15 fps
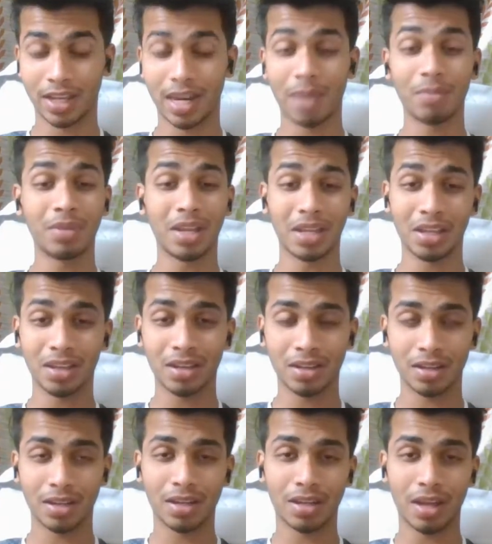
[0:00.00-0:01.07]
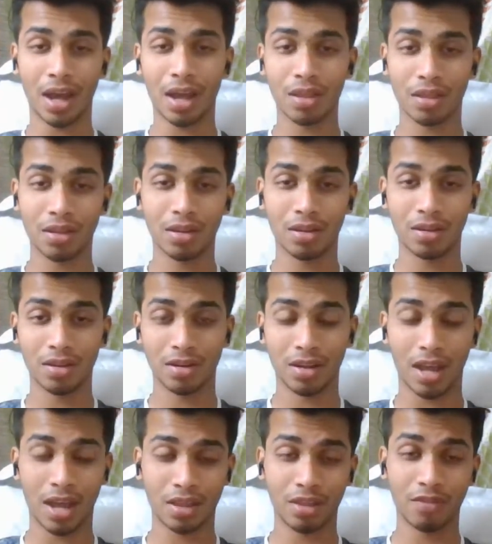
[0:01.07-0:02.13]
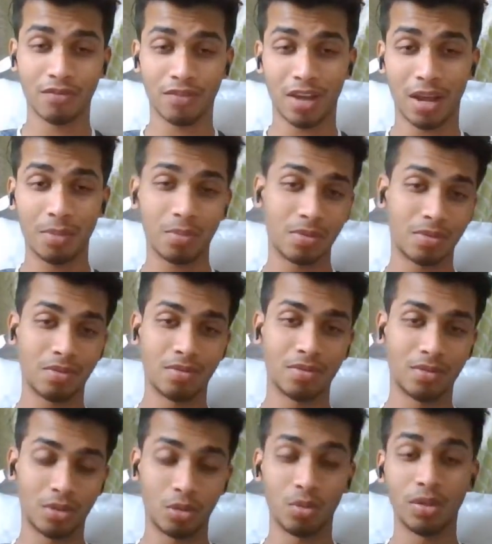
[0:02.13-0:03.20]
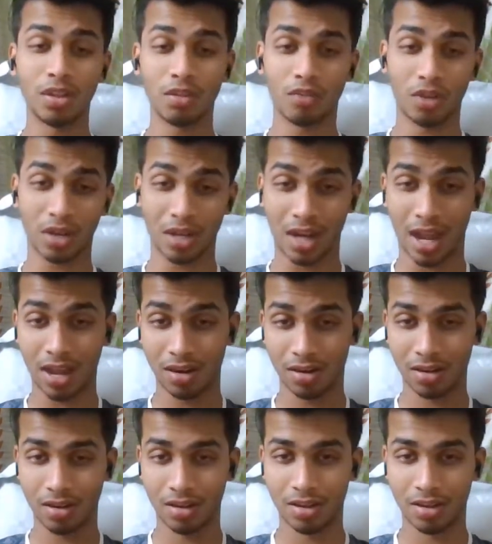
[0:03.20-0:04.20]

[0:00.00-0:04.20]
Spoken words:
I'm taking it as if I'm doing this for a client,